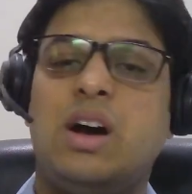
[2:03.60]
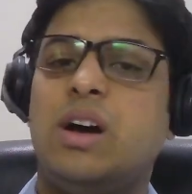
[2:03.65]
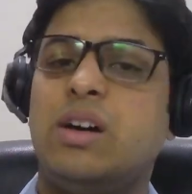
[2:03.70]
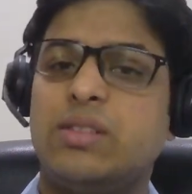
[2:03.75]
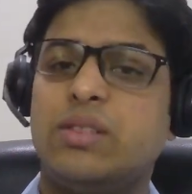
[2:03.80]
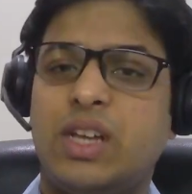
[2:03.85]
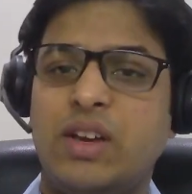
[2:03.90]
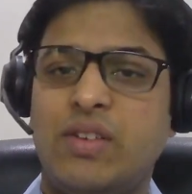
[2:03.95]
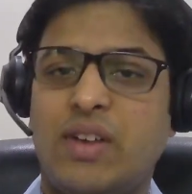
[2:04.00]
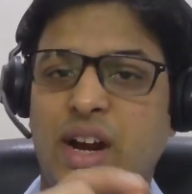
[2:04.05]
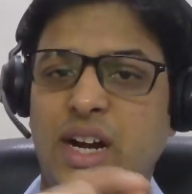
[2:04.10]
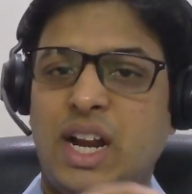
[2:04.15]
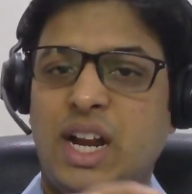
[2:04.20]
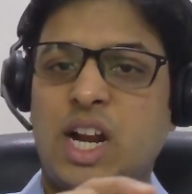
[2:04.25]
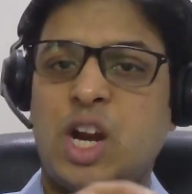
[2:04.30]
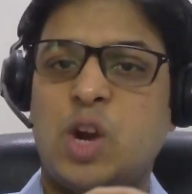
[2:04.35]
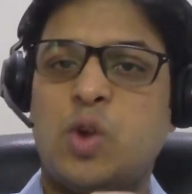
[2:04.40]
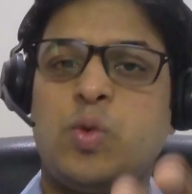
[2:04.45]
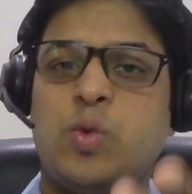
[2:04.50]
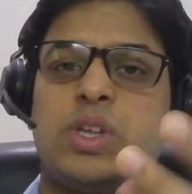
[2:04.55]
give a
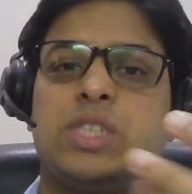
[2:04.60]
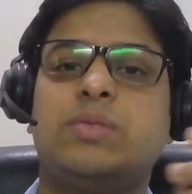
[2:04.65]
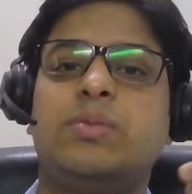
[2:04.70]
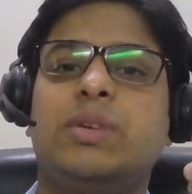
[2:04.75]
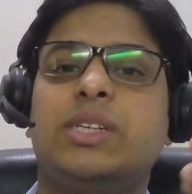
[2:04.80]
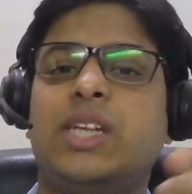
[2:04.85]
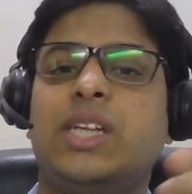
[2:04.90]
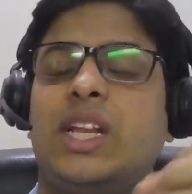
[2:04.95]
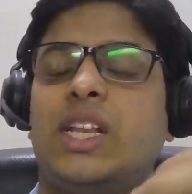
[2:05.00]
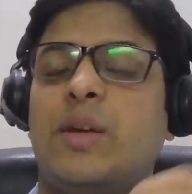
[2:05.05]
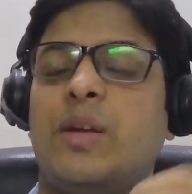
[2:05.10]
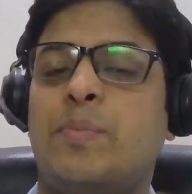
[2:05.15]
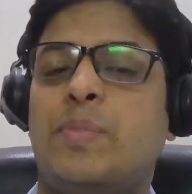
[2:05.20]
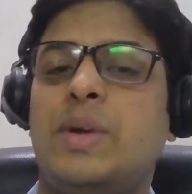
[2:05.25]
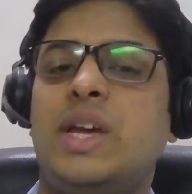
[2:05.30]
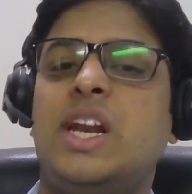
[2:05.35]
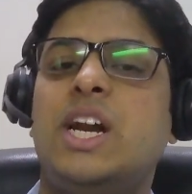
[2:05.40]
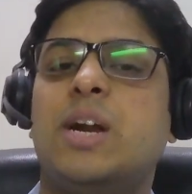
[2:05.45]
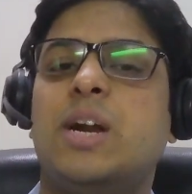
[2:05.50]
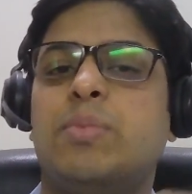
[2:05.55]
written request mentioning the
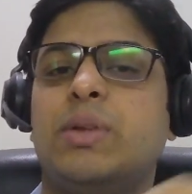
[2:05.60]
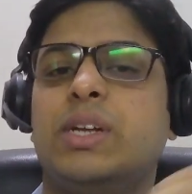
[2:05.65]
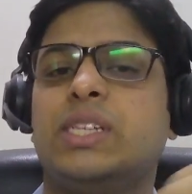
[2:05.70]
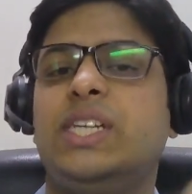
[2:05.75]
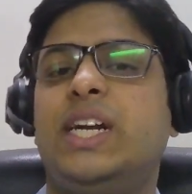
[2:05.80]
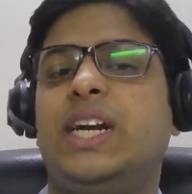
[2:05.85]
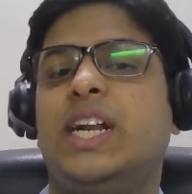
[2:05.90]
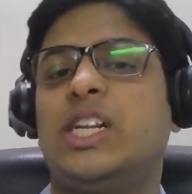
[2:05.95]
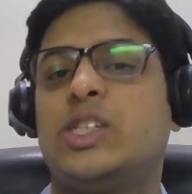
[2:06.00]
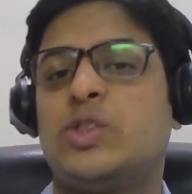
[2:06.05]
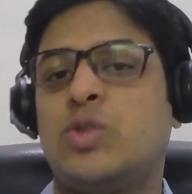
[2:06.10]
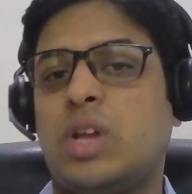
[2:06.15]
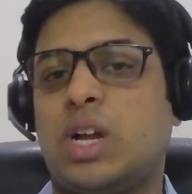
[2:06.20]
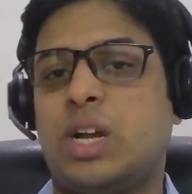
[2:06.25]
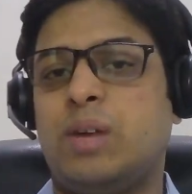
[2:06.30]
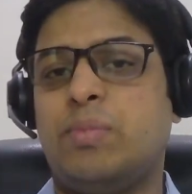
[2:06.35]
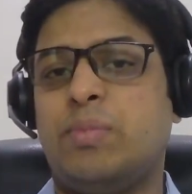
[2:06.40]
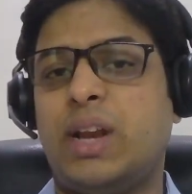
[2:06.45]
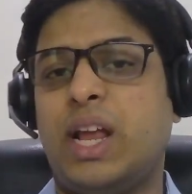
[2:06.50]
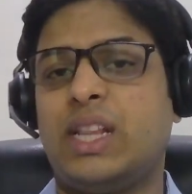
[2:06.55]
period plus details to the
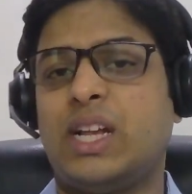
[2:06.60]
company,